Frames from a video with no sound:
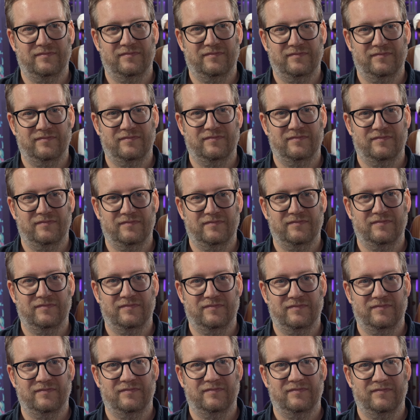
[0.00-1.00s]

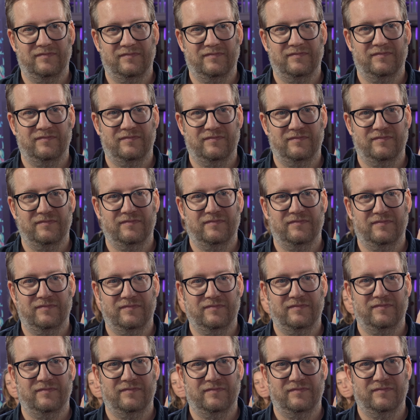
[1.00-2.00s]

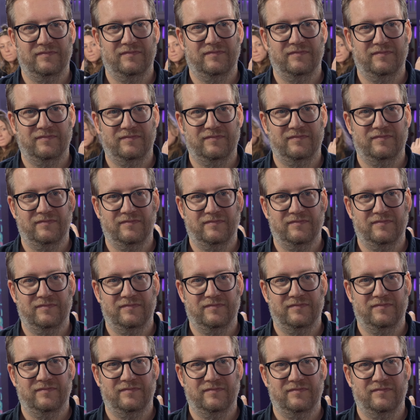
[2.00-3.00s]

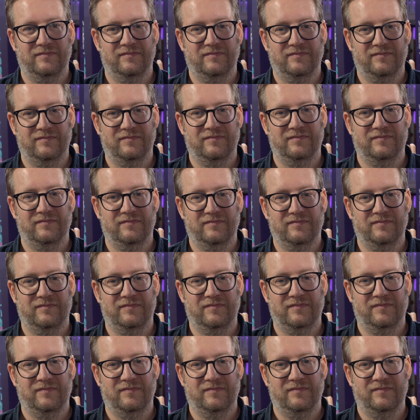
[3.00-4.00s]

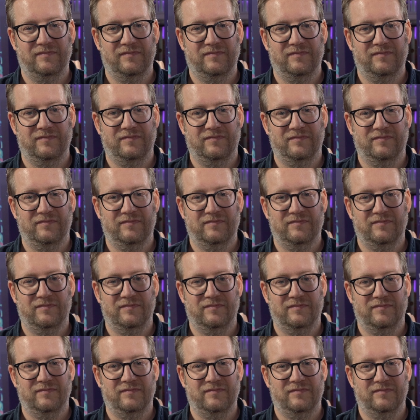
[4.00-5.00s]

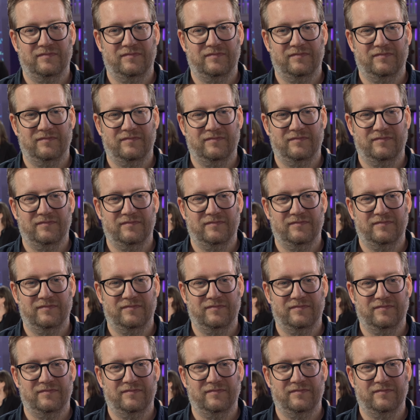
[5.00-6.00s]

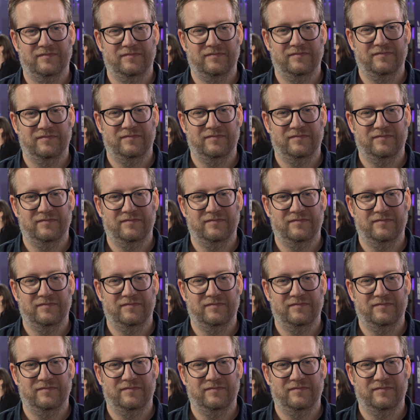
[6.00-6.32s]
The person shown says nothing.